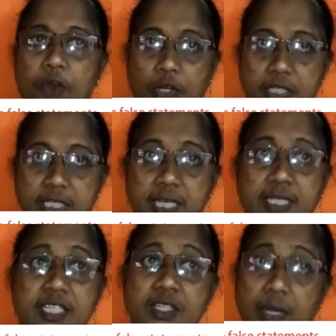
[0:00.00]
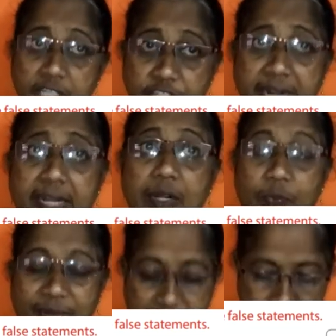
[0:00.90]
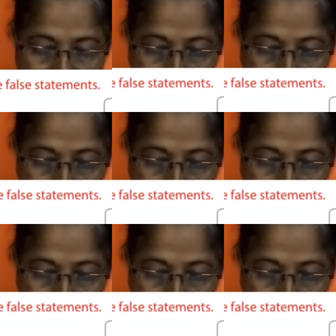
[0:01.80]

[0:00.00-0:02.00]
False. It is gentle wind.